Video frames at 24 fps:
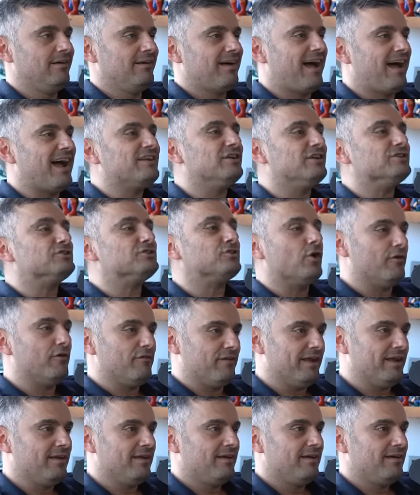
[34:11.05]
I deserve
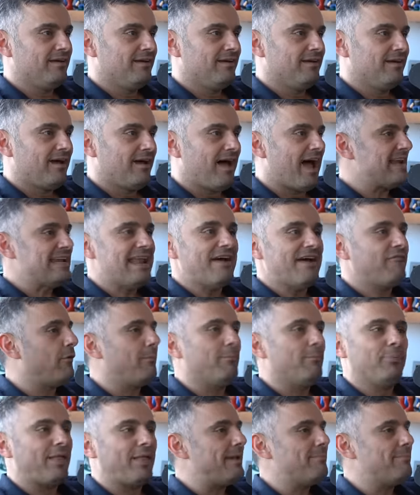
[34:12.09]
it. I never
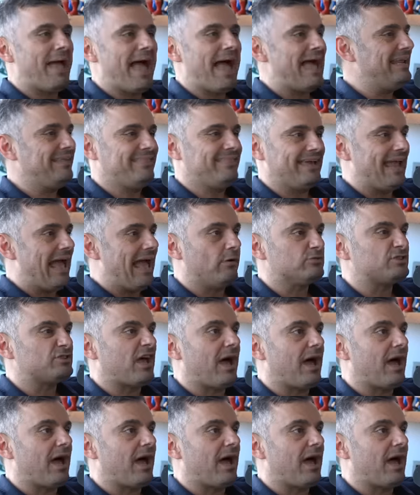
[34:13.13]
blame anything else.